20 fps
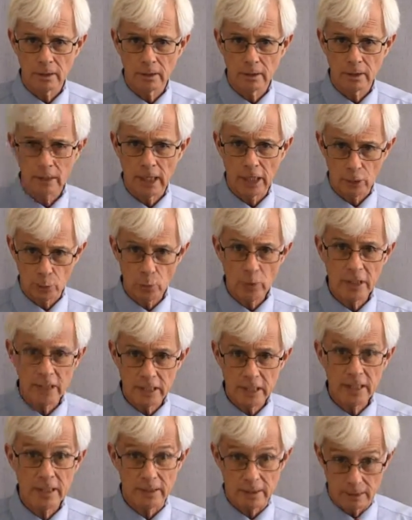and we
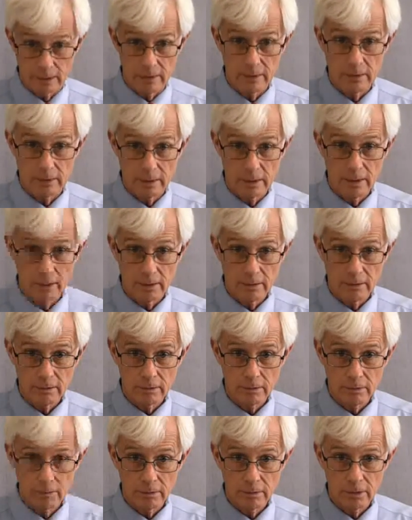need
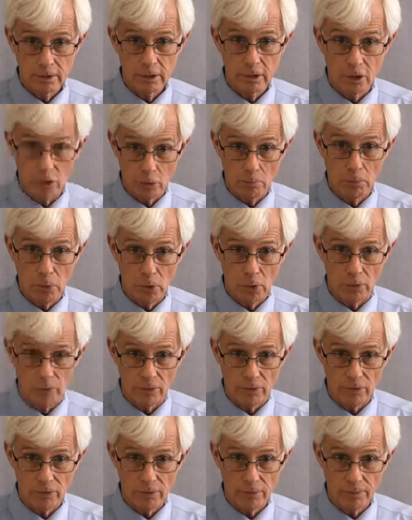to hear both.